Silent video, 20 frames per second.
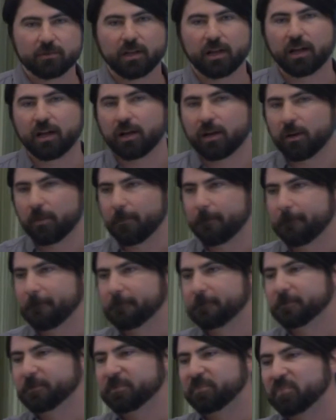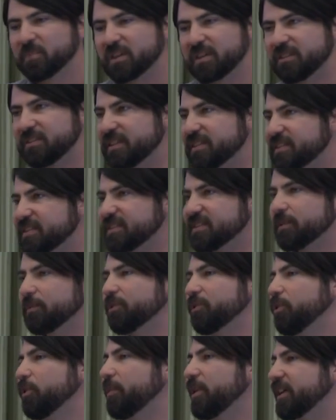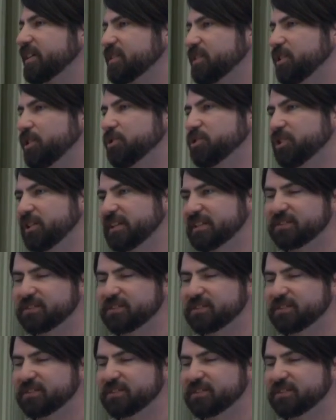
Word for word: Um, this is similar to remote execution.